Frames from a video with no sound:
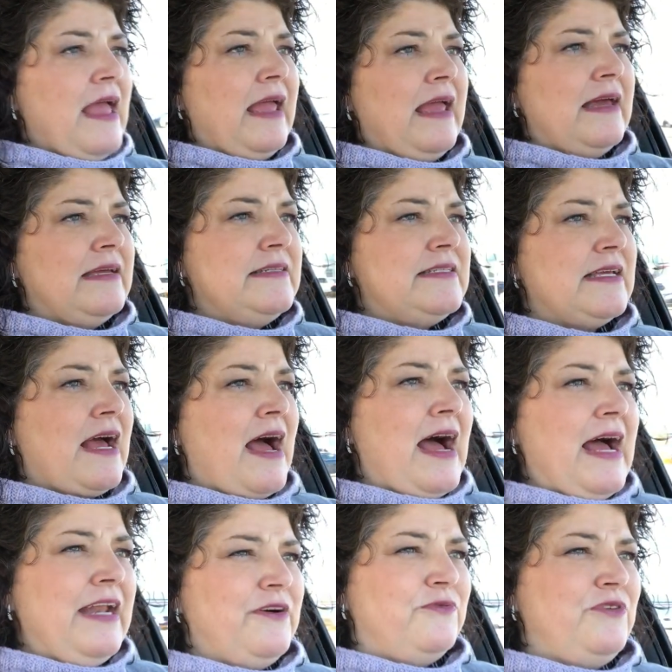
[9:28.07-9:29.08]
And
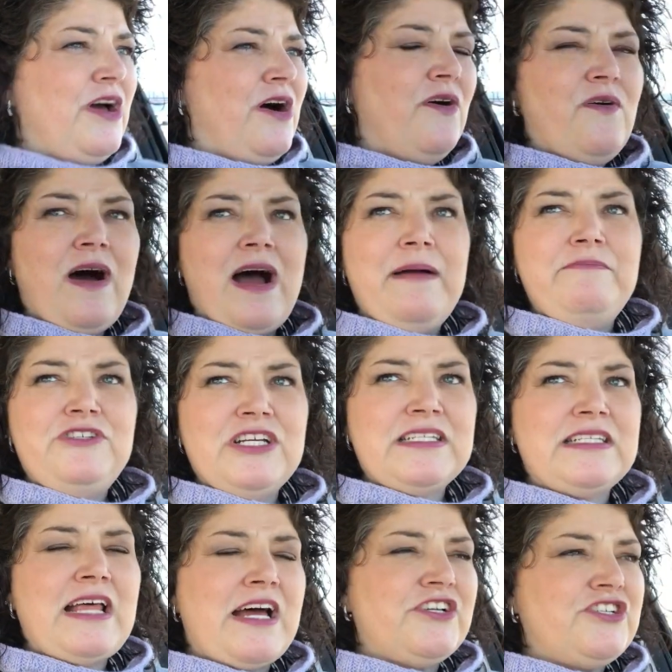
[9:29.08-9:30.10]
I don't know, I'm
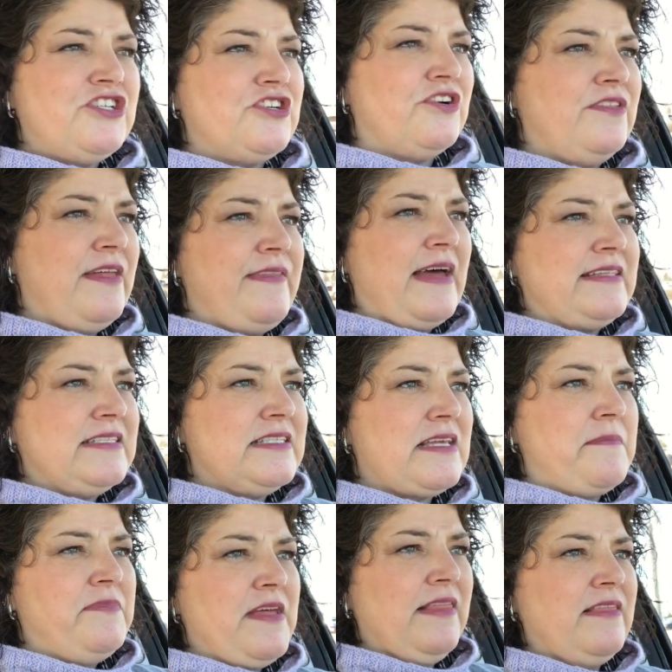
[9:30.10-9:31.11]
just not sure that that's
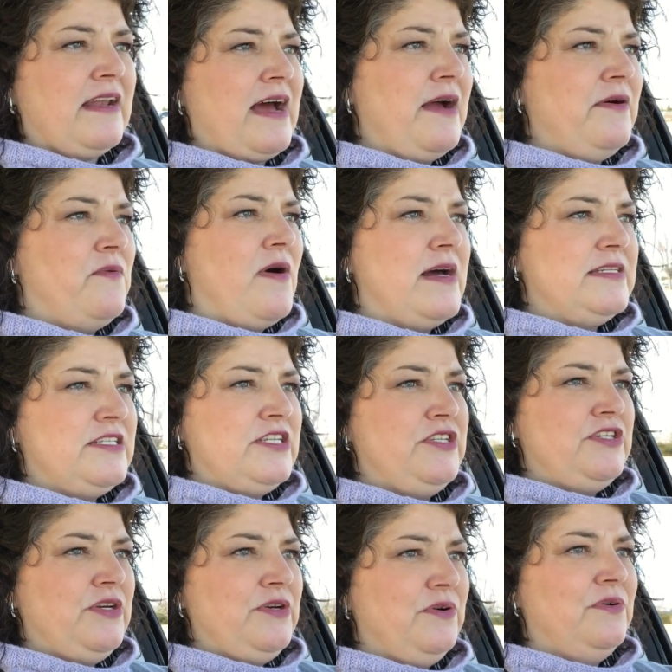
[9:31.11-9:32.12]
something that I want to
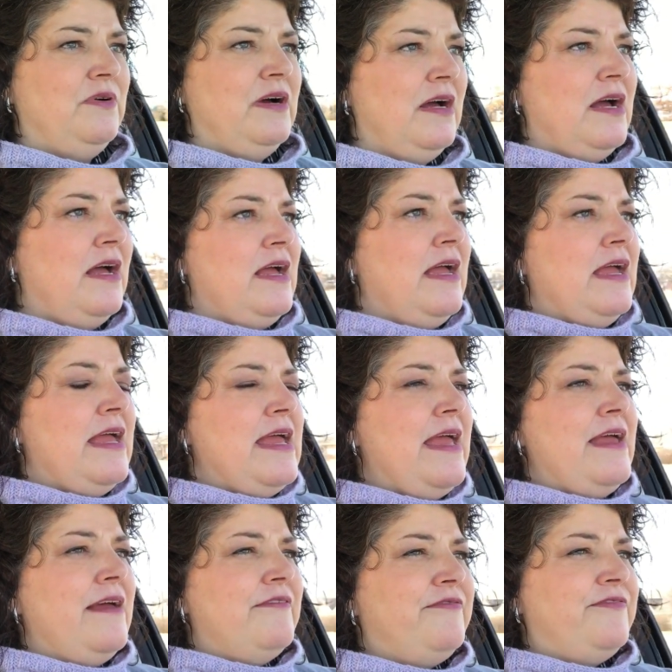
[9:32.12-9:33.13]
do
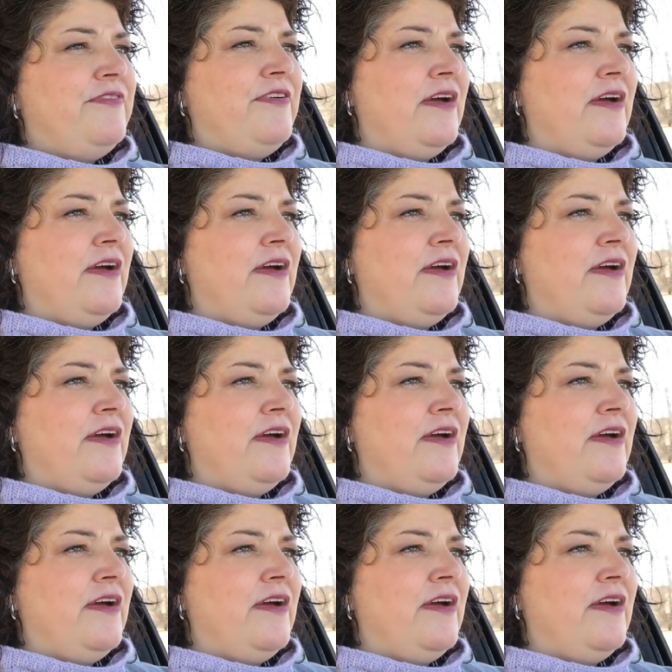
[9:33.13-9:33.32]
if